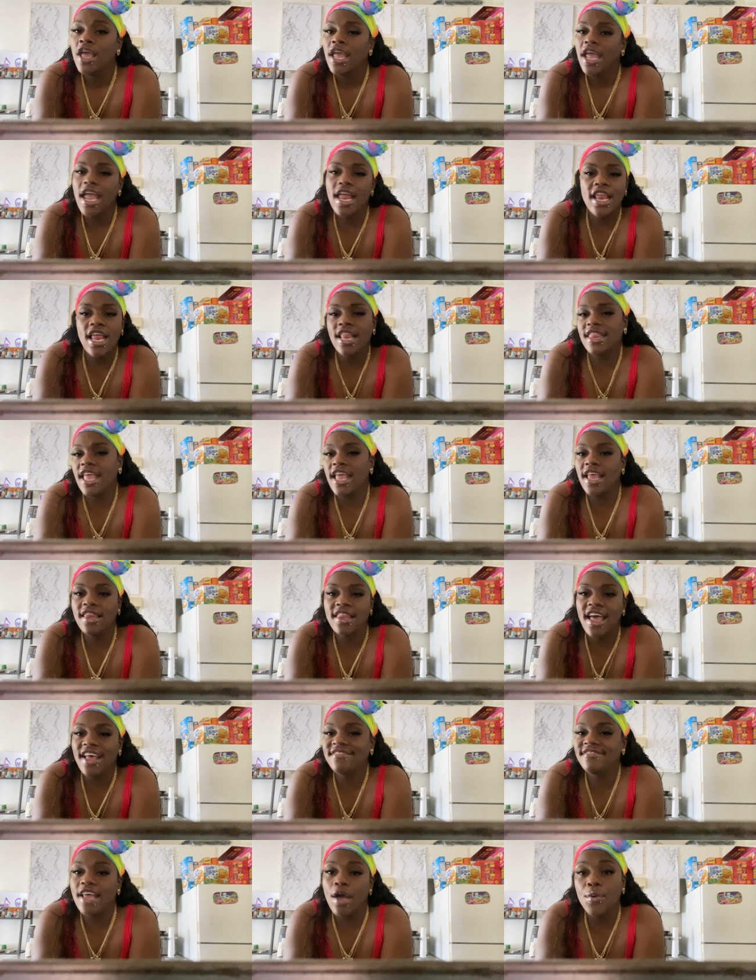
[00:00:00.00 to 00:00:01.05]
anything
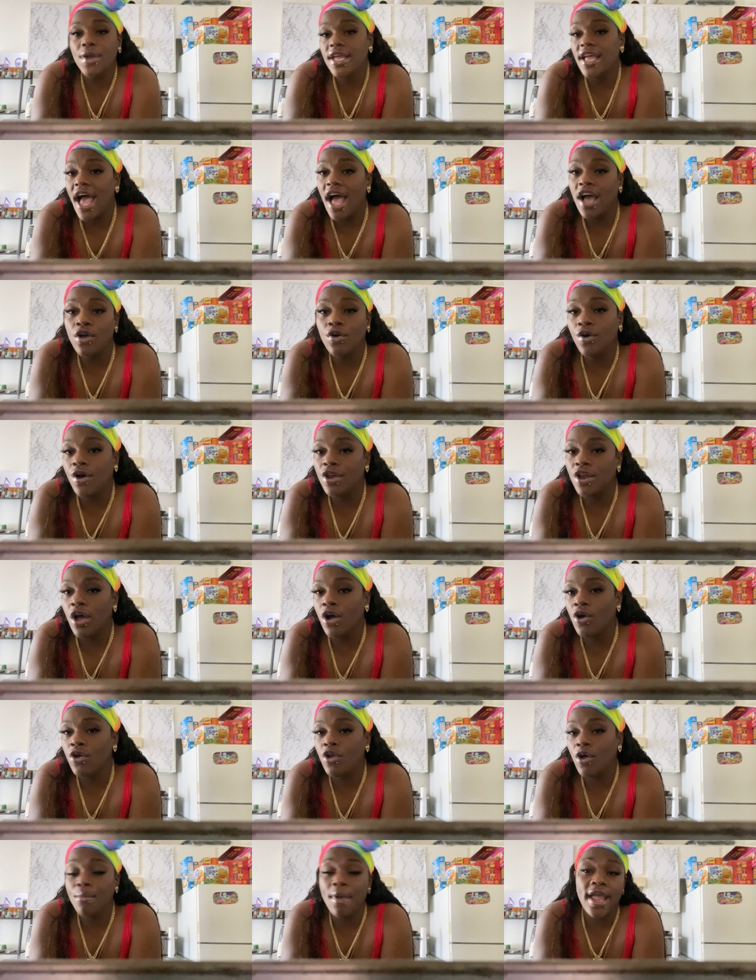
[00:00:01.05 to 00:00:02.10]
less that we got going
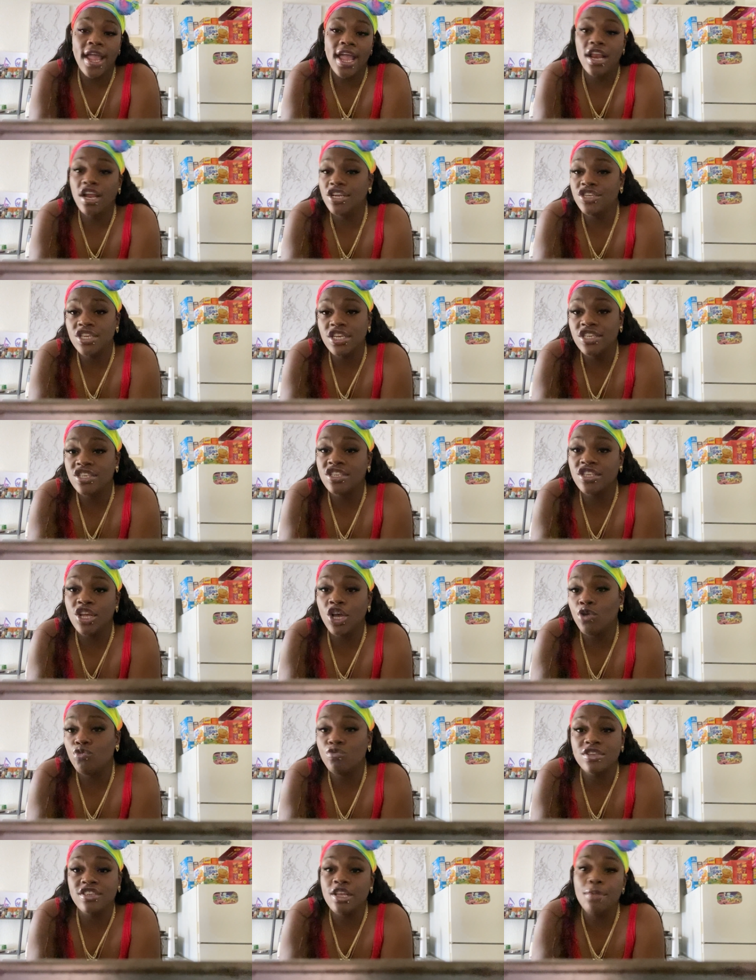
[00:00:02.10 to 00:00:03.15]
on or my energy is
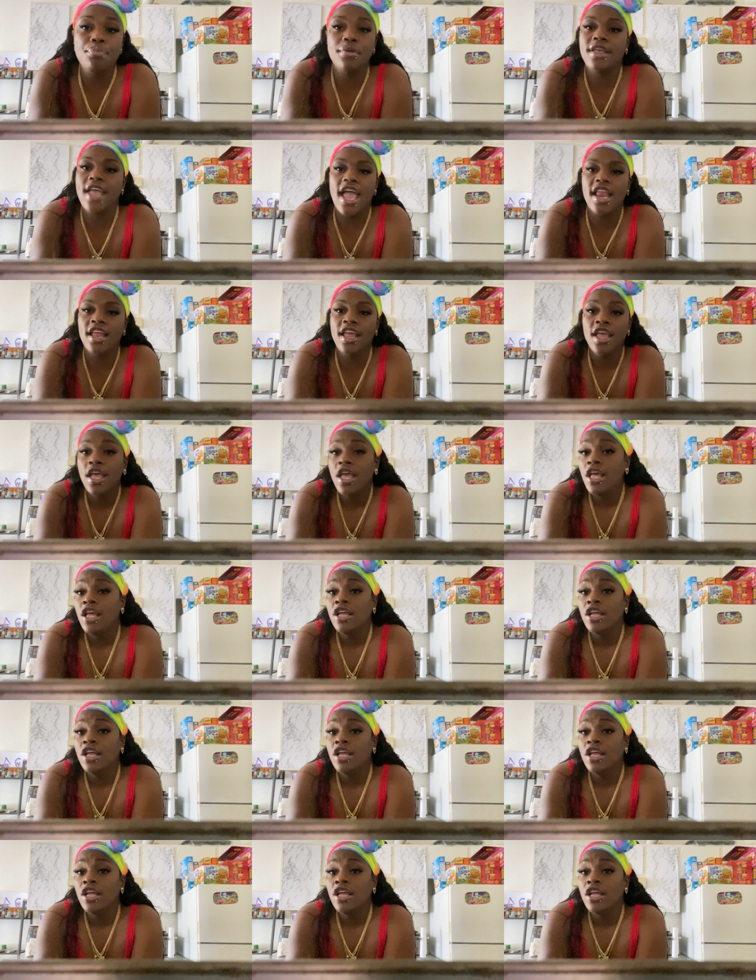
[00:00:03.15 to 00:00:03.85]
still reciprocated